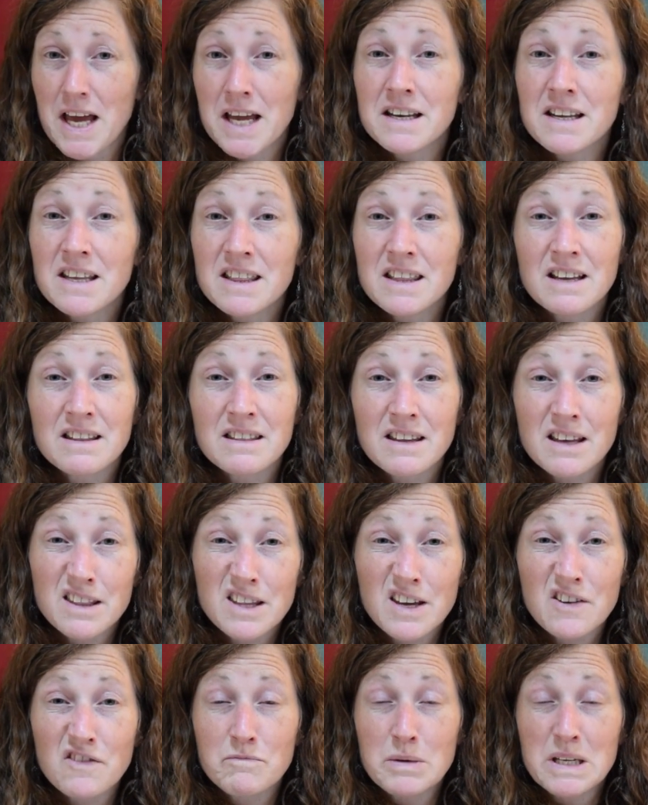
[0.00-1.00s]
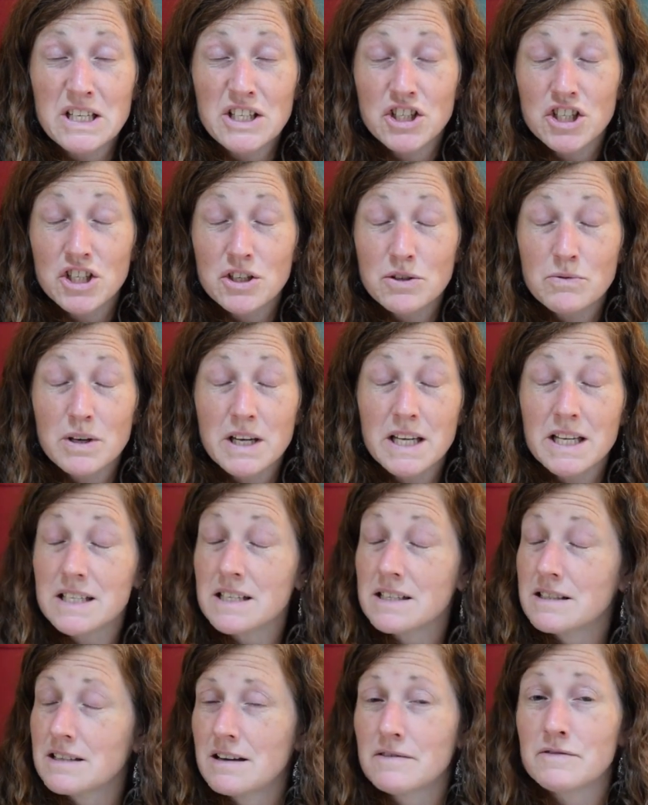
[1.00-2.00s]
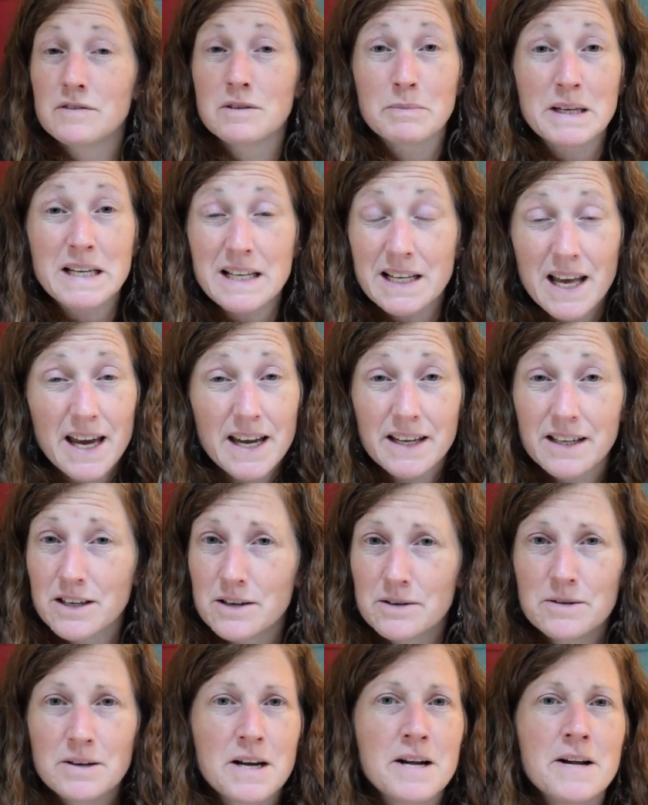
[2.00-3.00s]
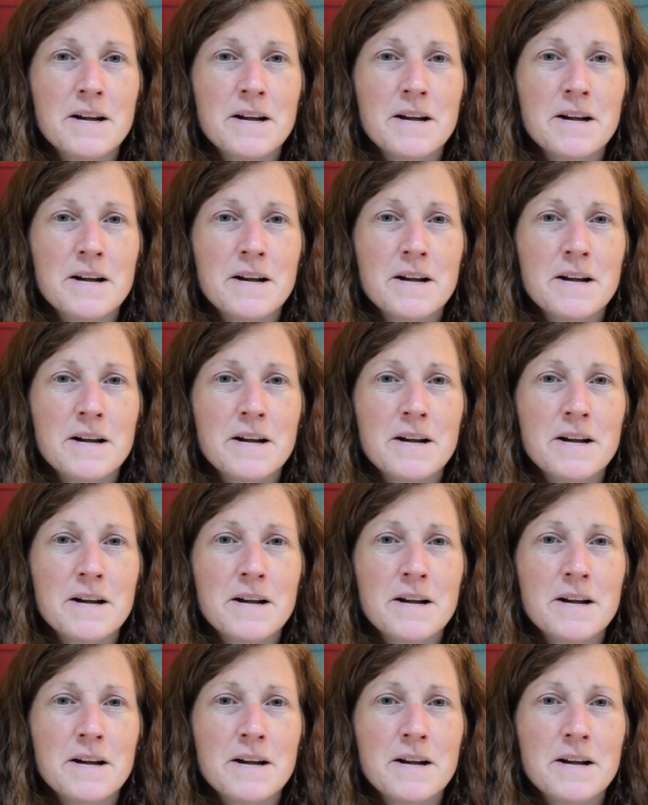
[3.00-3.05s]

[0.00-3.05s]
anything that they've been doing, it doesn't have to be Lego,